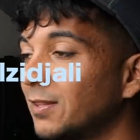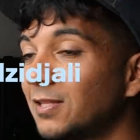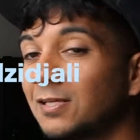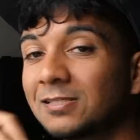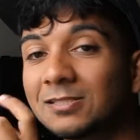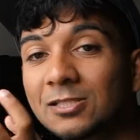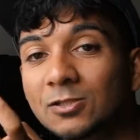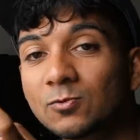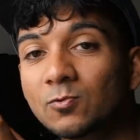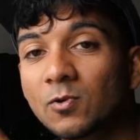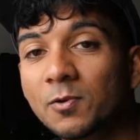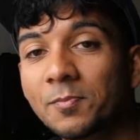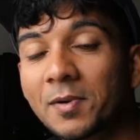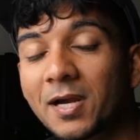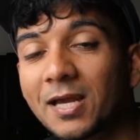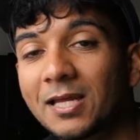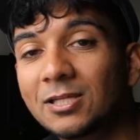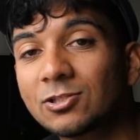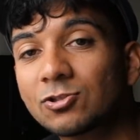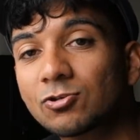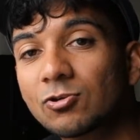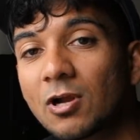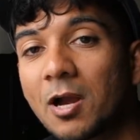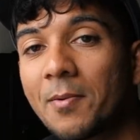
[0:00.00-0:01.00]
This is what my
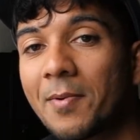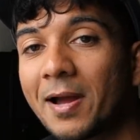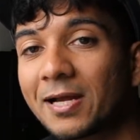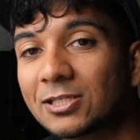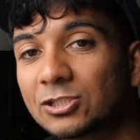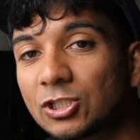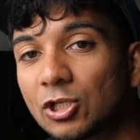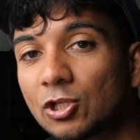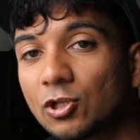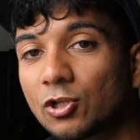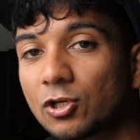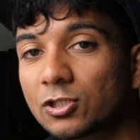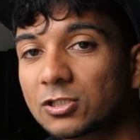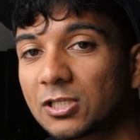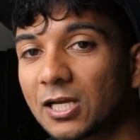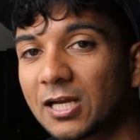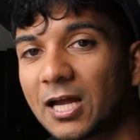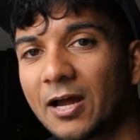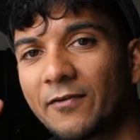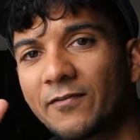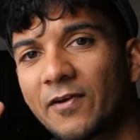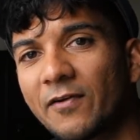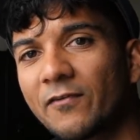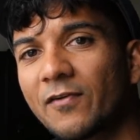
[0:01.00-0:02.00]
Instagram actually looks like.
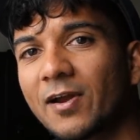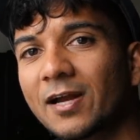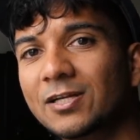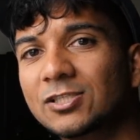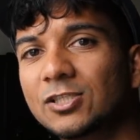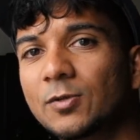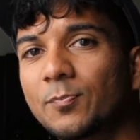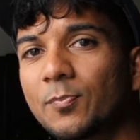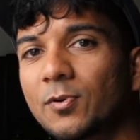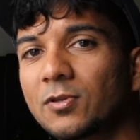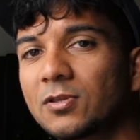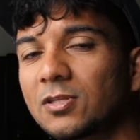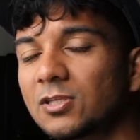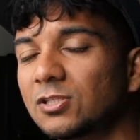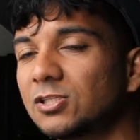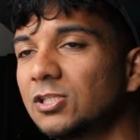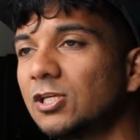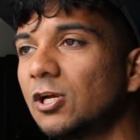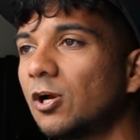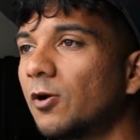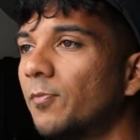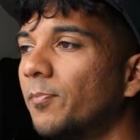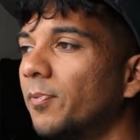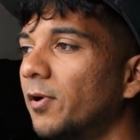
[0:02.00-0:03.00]
I've never actually put this
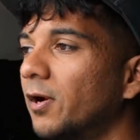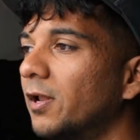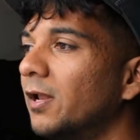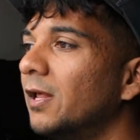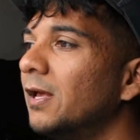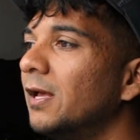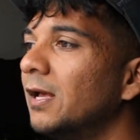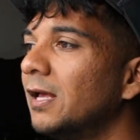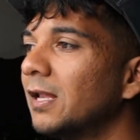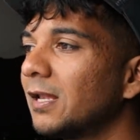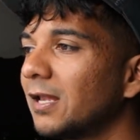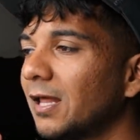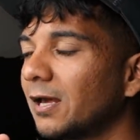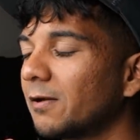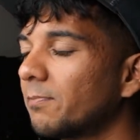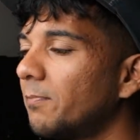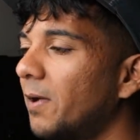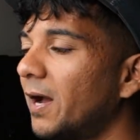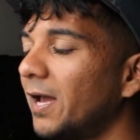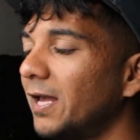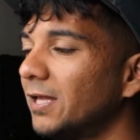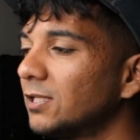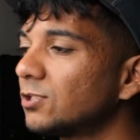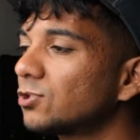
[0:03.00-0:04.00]
here, but like,
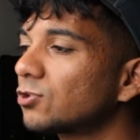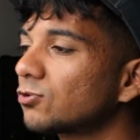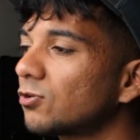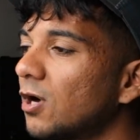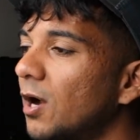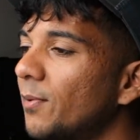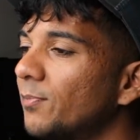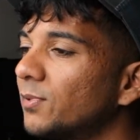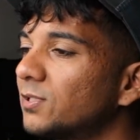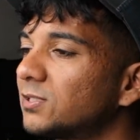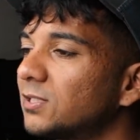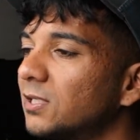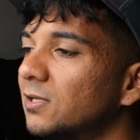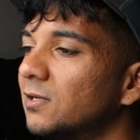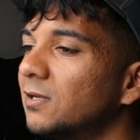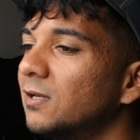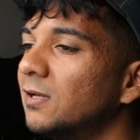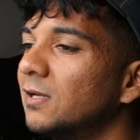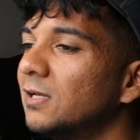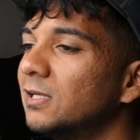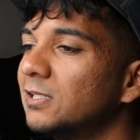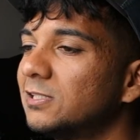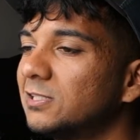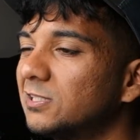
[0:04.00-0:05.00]
my Instagram isn't
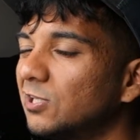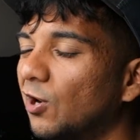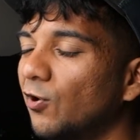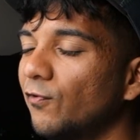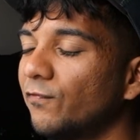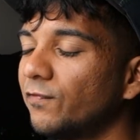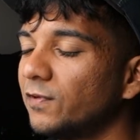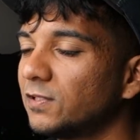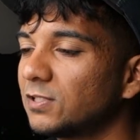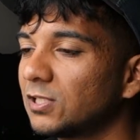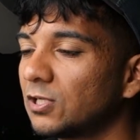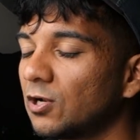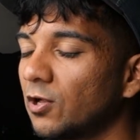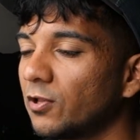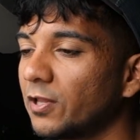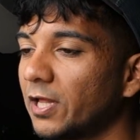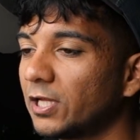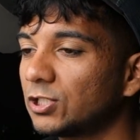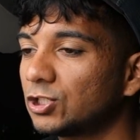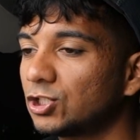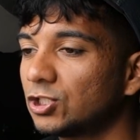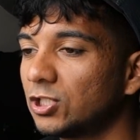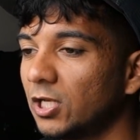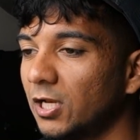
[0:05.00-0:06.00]
selfies and all
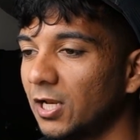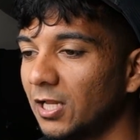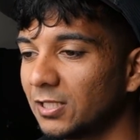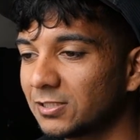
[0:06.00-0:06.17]
that shit.